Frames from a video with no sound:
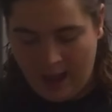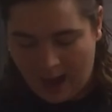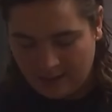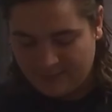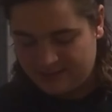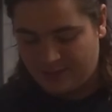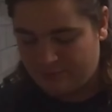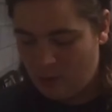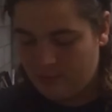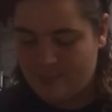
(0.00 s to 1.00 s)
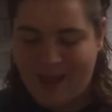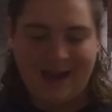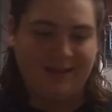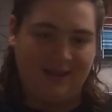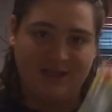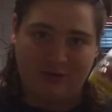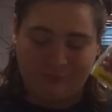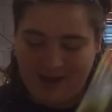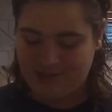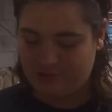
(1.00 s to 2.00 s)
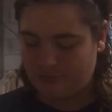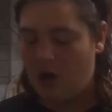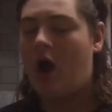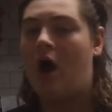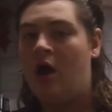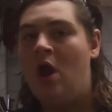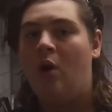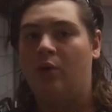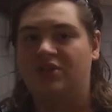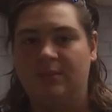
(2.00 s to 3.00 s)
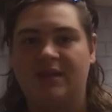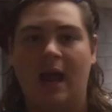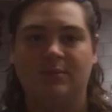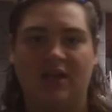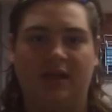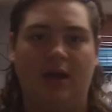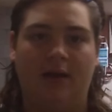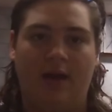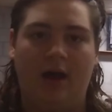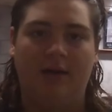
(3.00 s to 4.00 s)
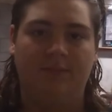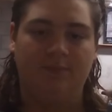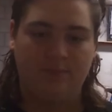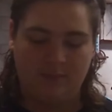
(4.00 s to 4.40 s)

I like to throw in the back of these a rage craw, or sometimes like a